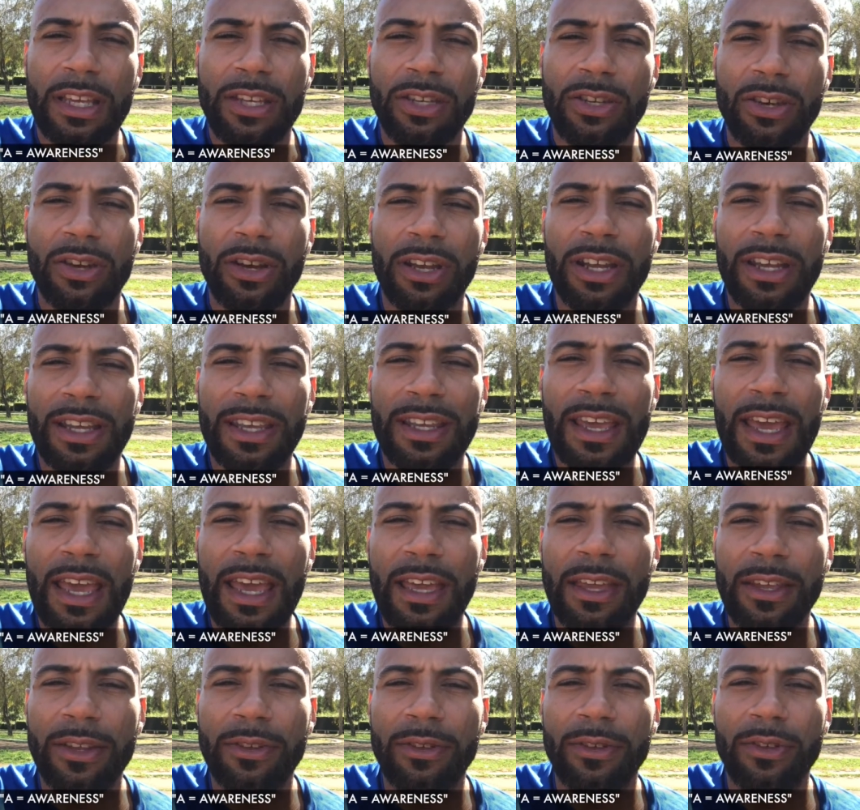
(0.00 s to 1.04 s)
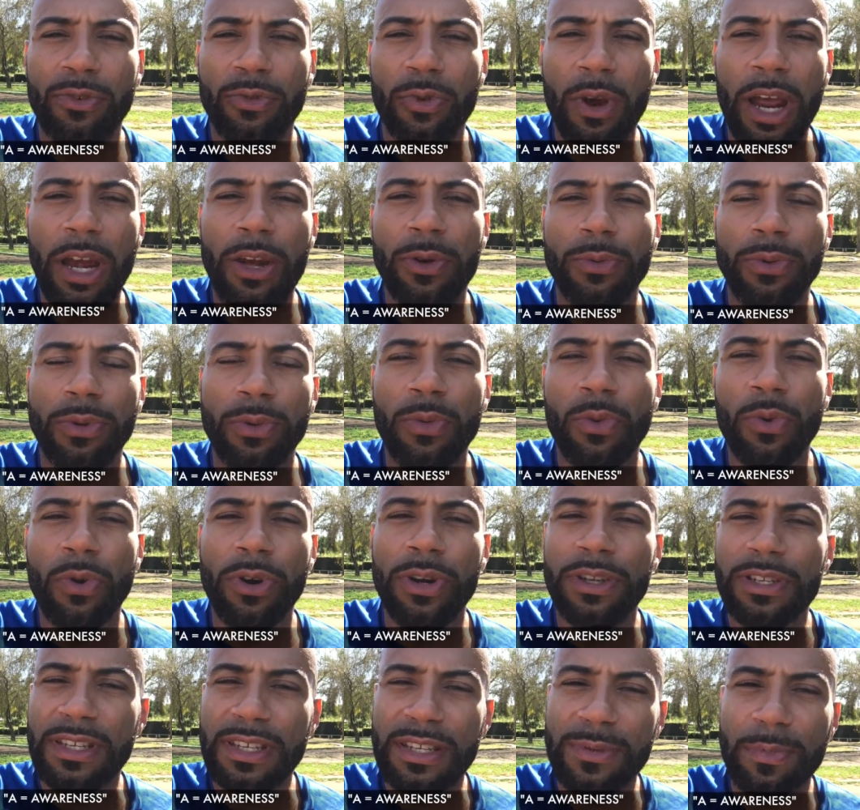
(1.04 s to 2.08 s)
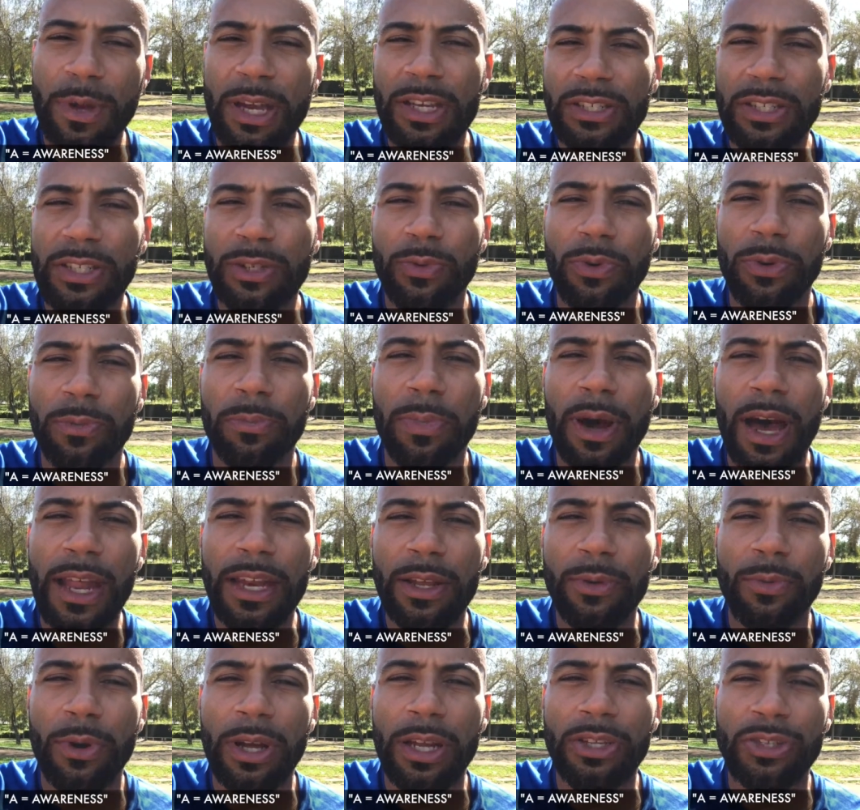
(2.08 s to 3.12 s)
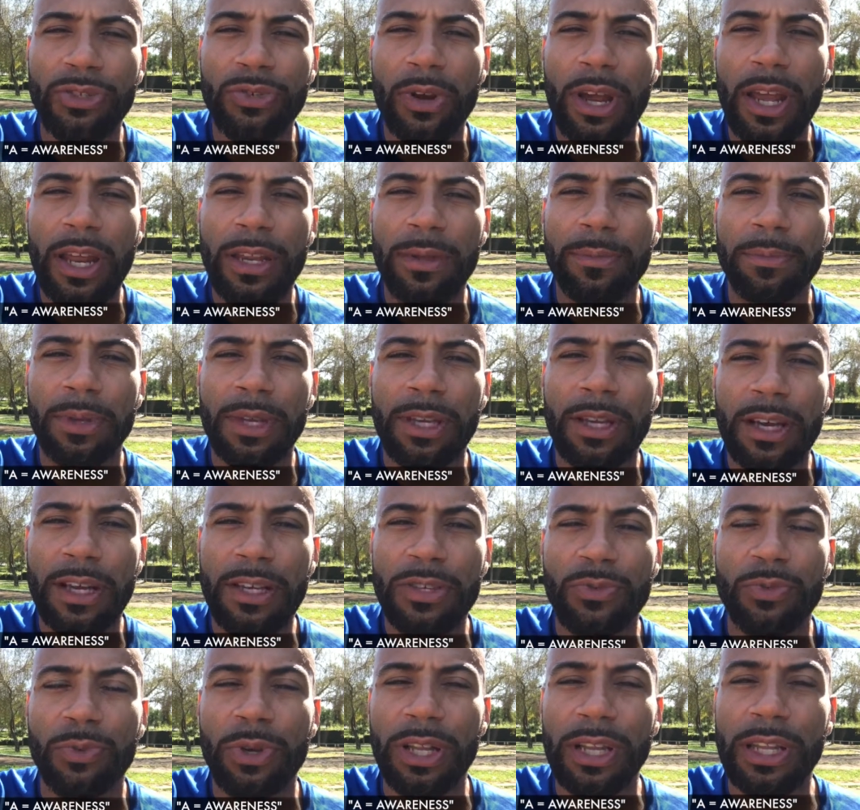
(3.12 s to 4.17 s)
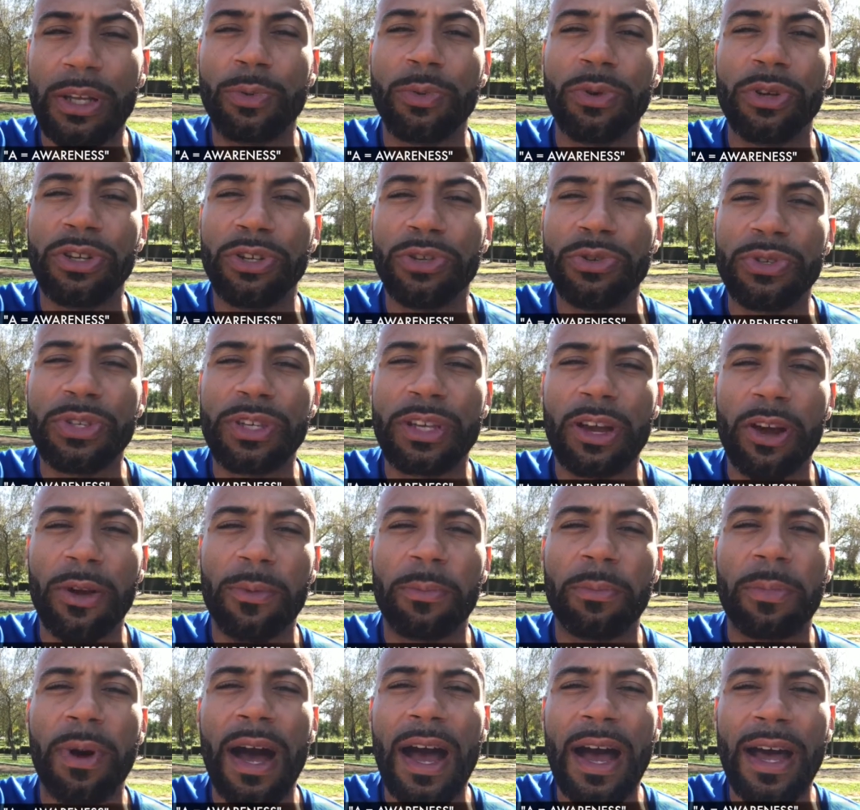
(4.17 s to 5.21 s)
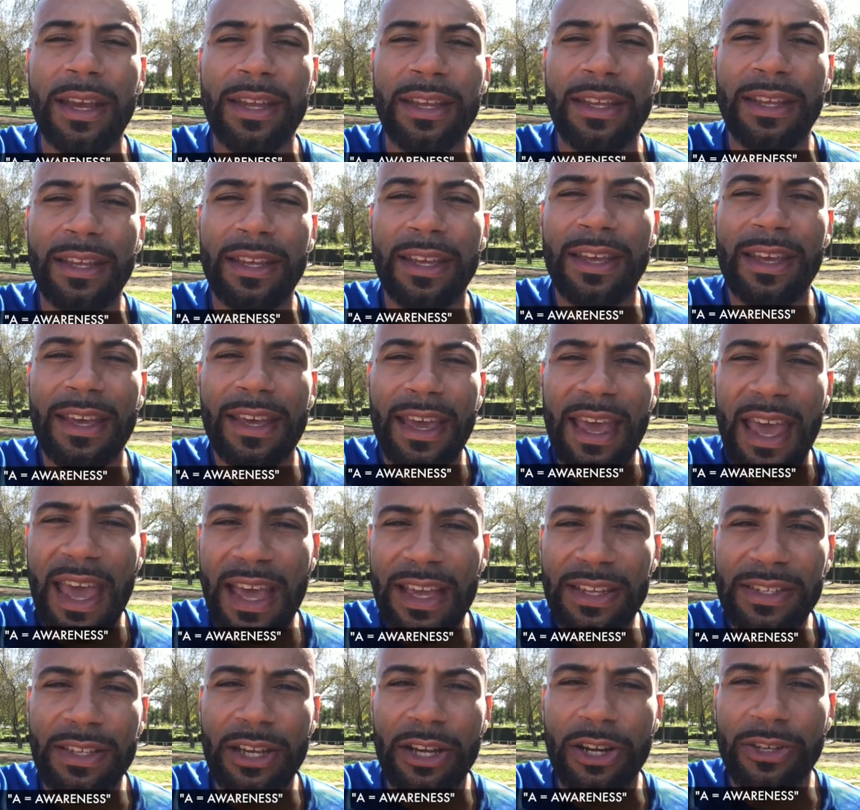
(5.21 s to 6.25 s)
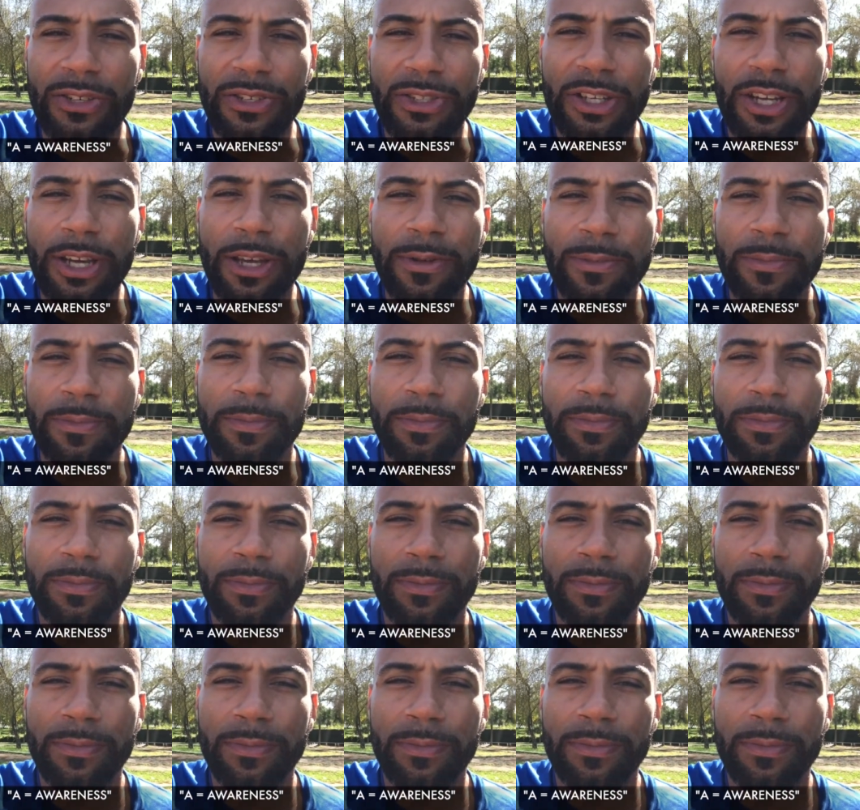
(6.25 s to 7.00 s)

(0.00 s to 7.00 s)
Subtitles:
you're gonna gain greater rewards, especially with body weight training, because really we're using our body as our gym.